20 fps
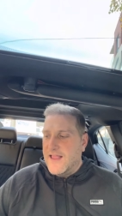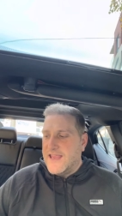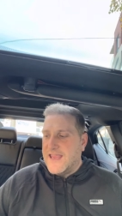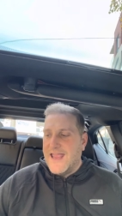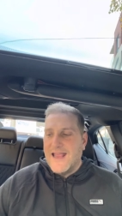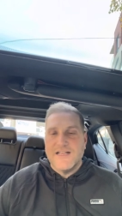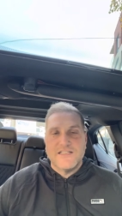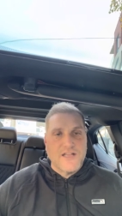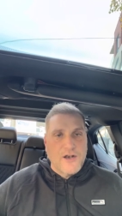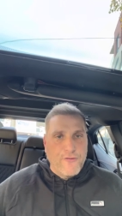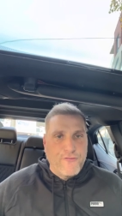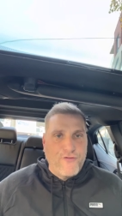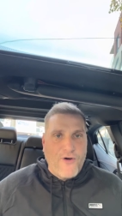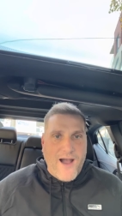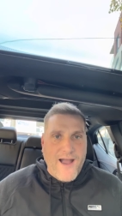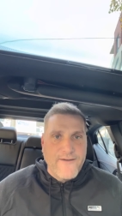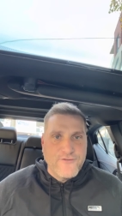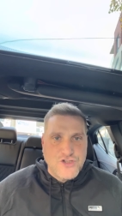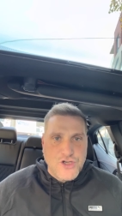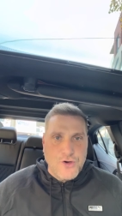Kings in a
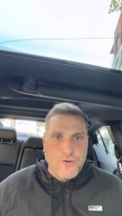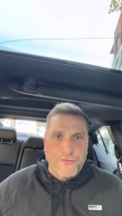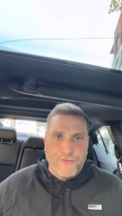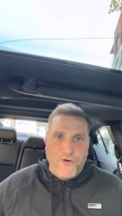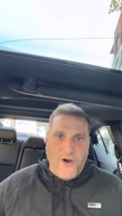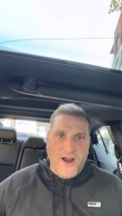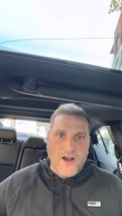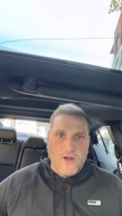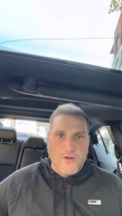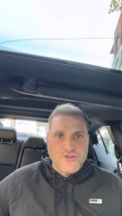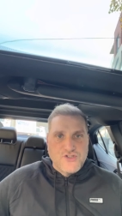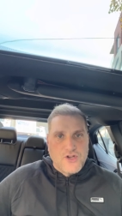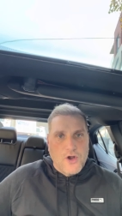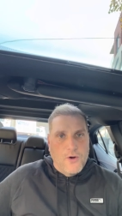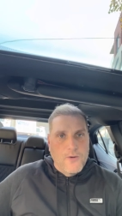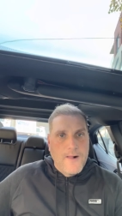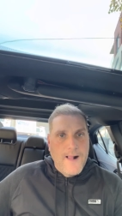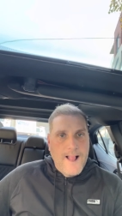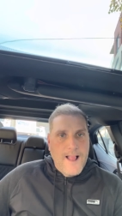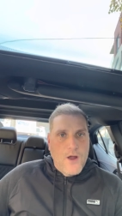5-2 final.
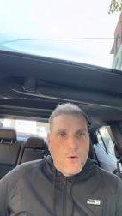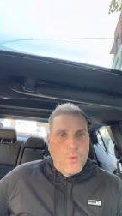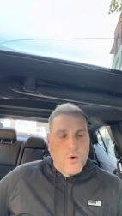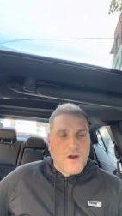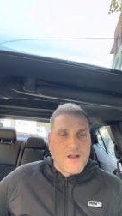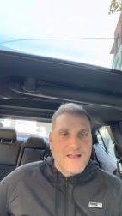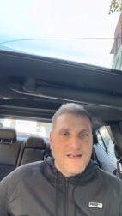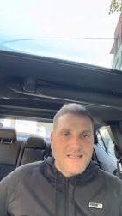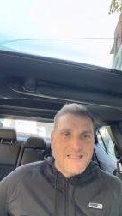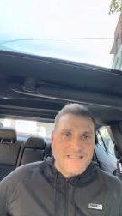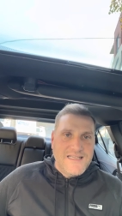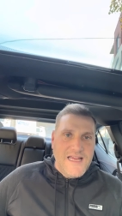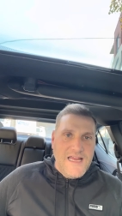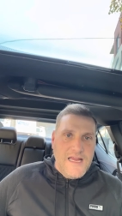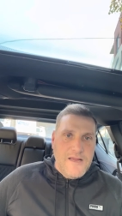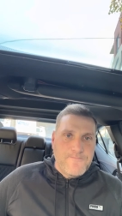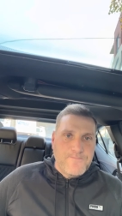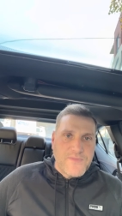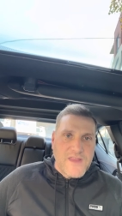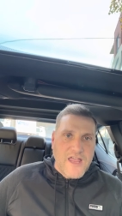So we're going to
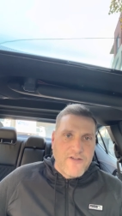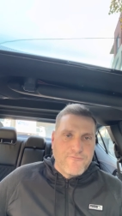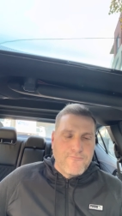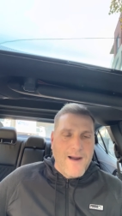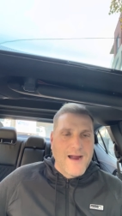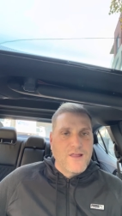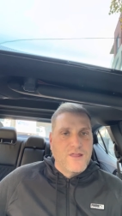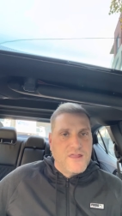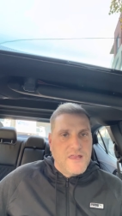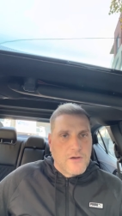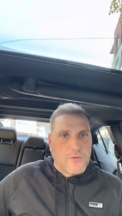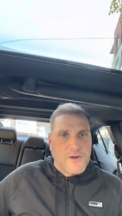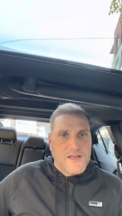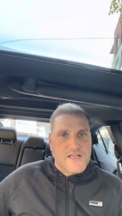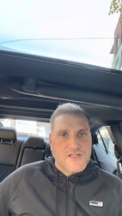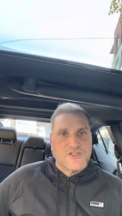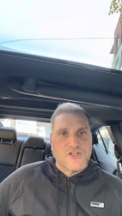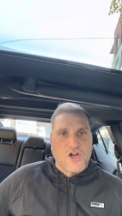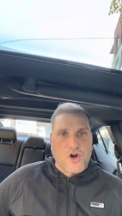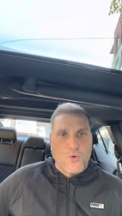see if my theory
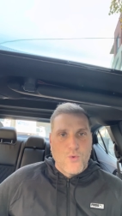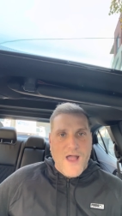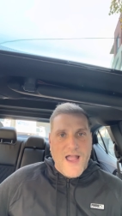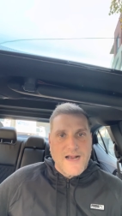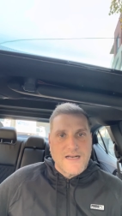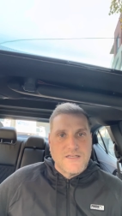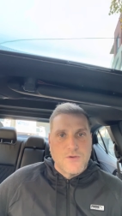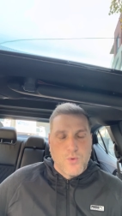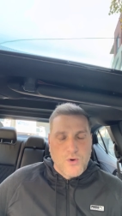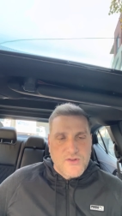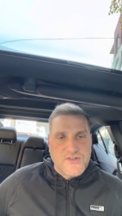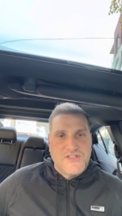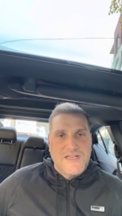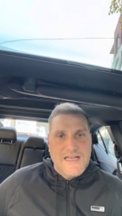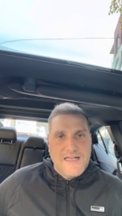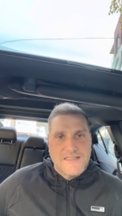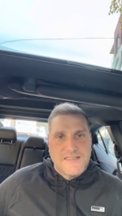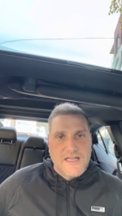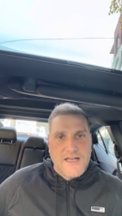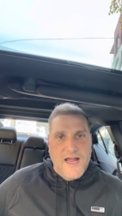is correct. We'll see
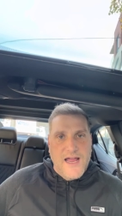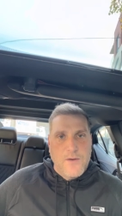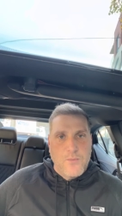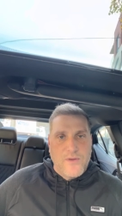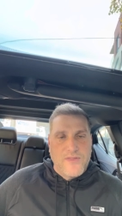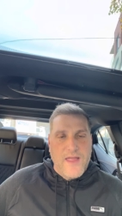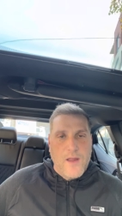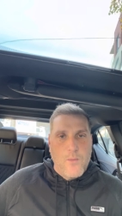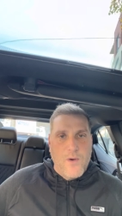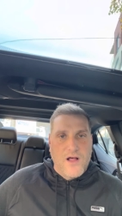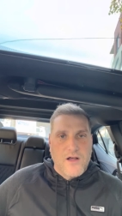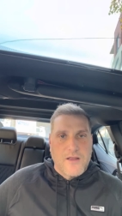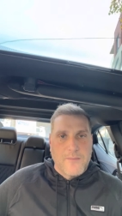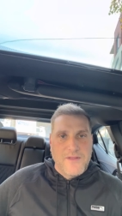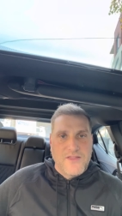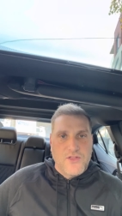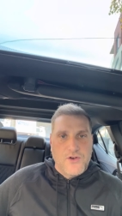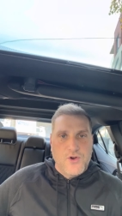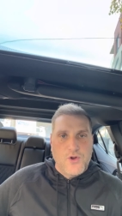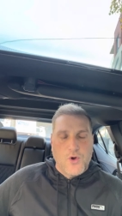it tonight when they welcome
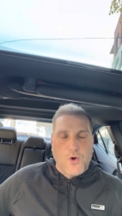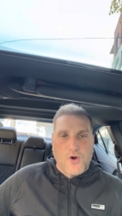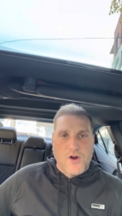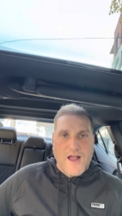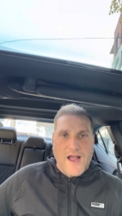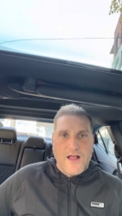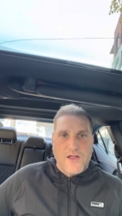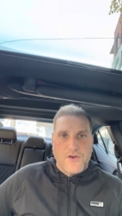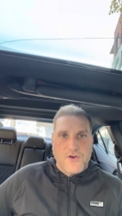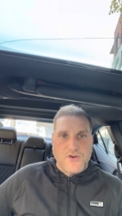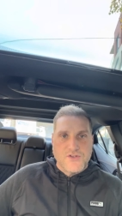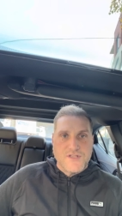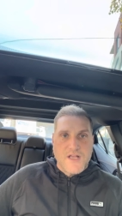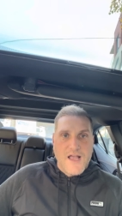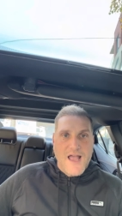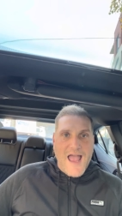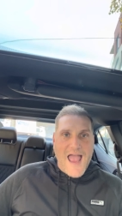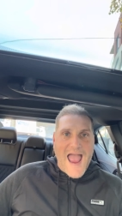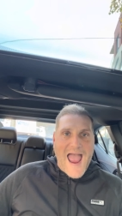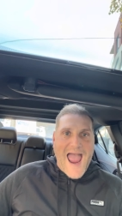in the New York Islanders,
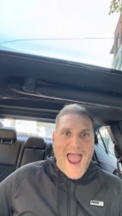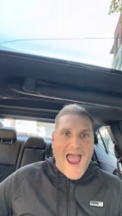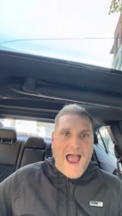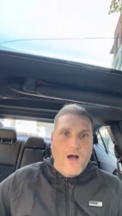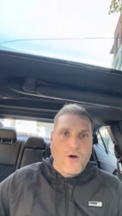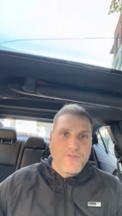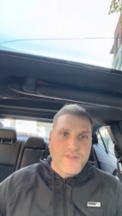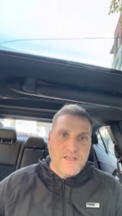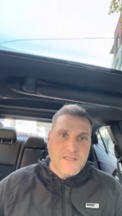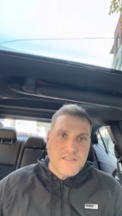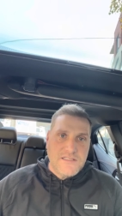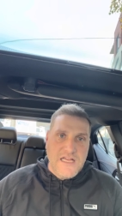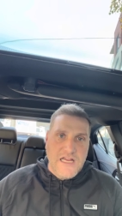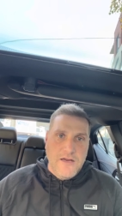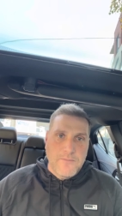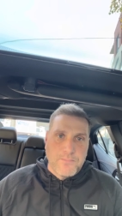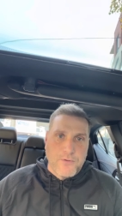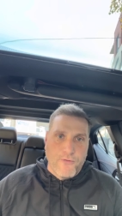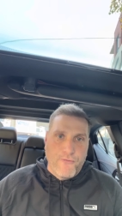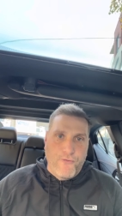how this
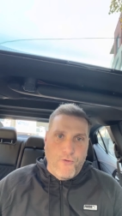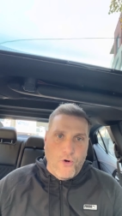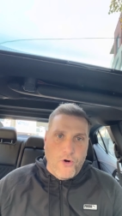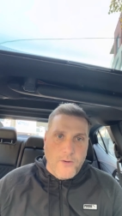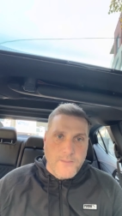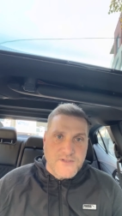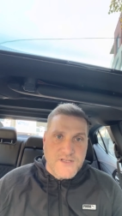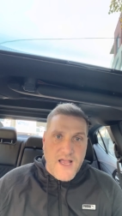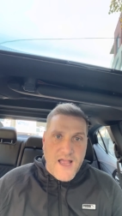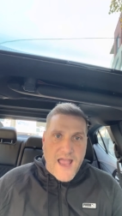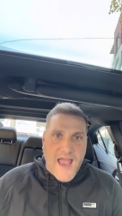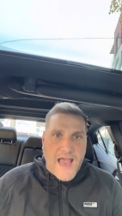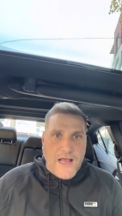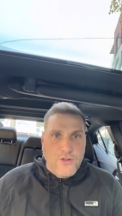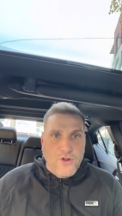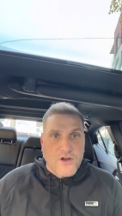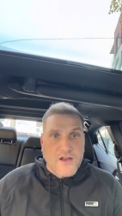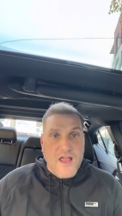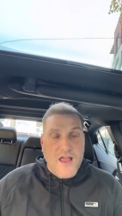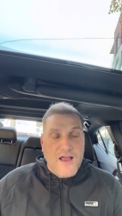team performs. And
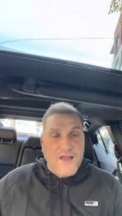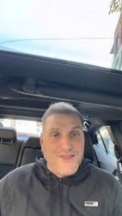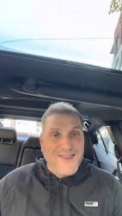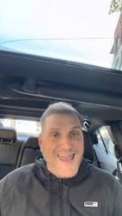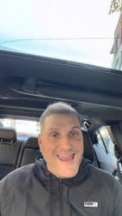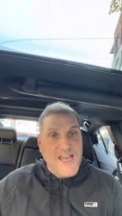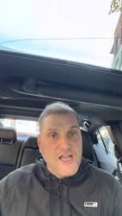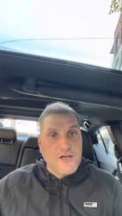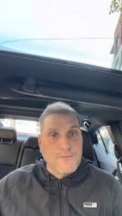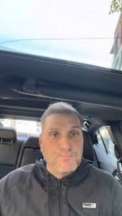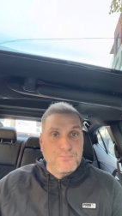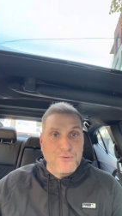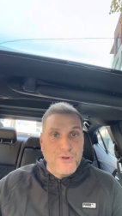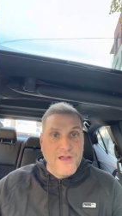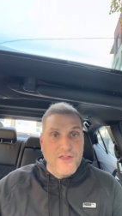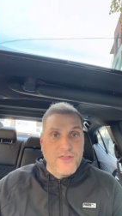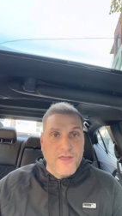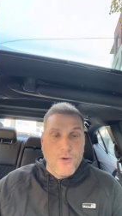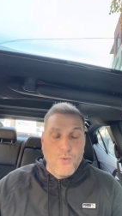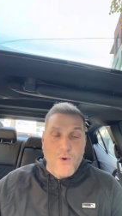look, they could
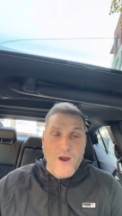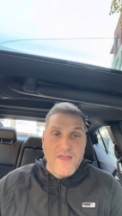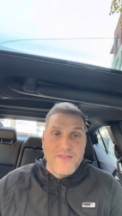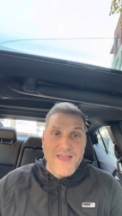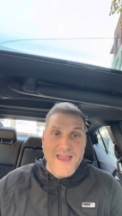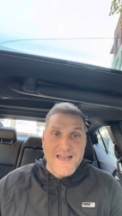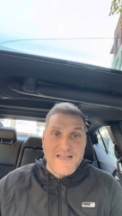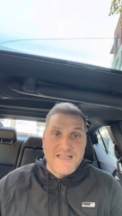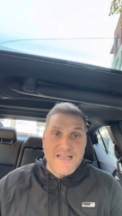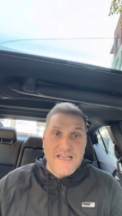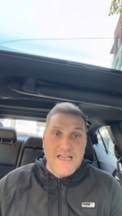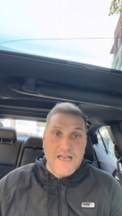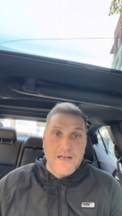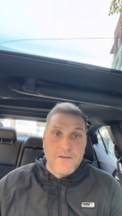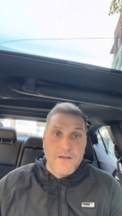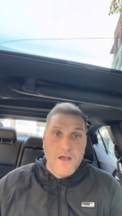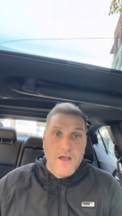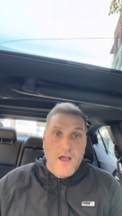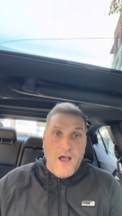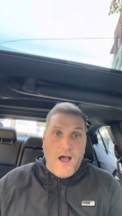play the way they did
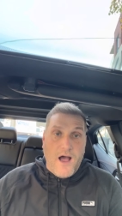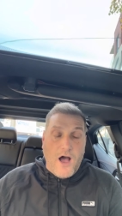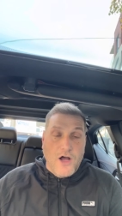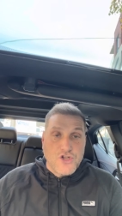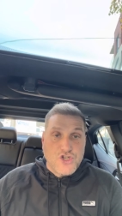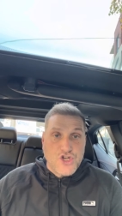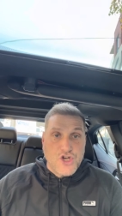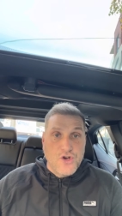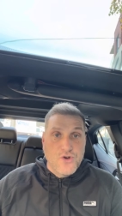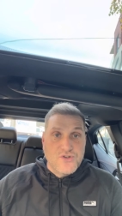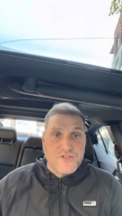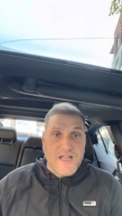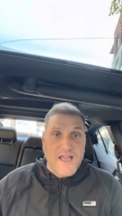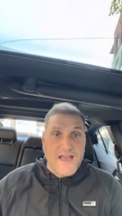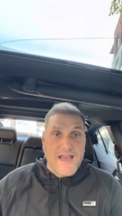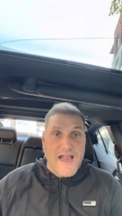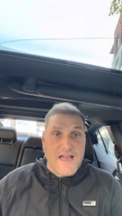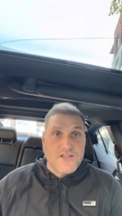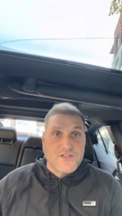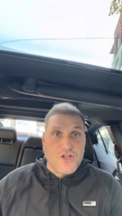on Tuesday
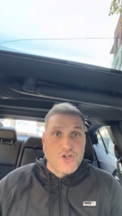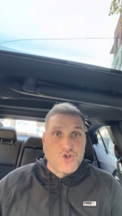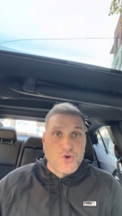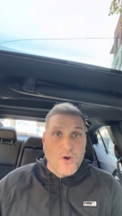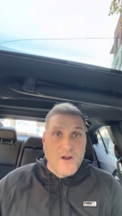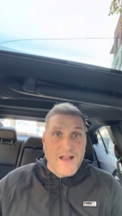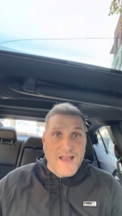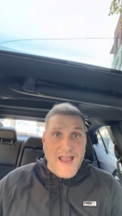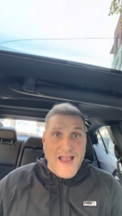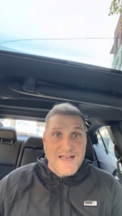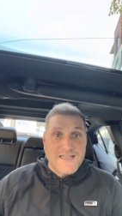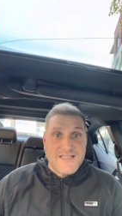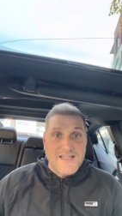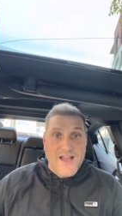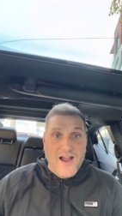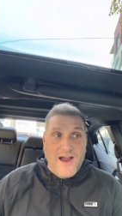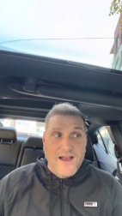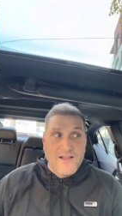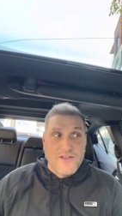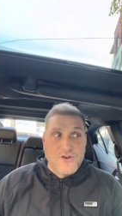against Detroit, against the
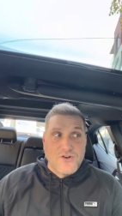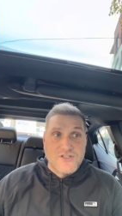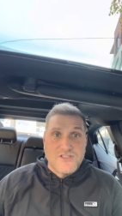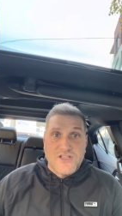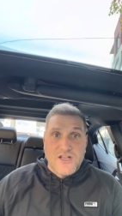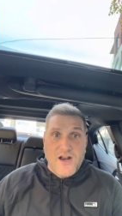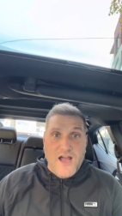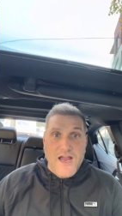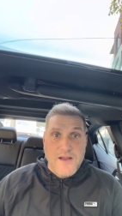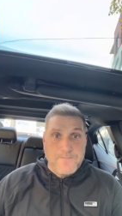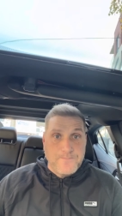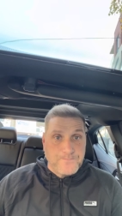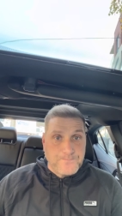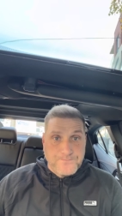Islanders tonight.